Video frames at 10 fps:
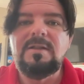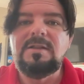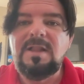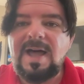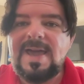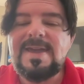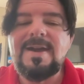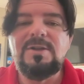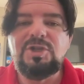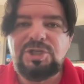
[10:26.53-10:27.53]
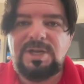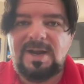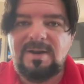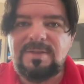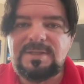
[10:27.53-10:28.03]
like,
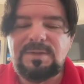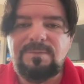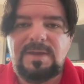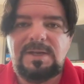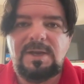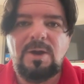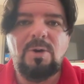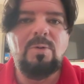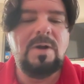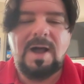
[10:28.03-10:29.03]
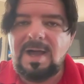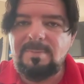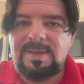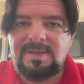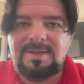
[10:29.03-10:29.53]
share this video,
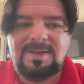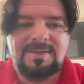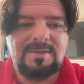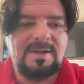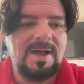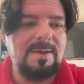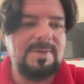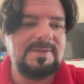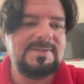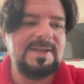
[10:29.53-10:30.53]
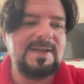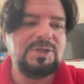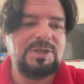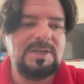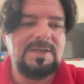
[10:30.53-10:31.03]
comment in the comment
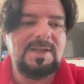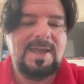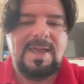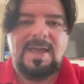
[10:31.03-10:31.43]
section.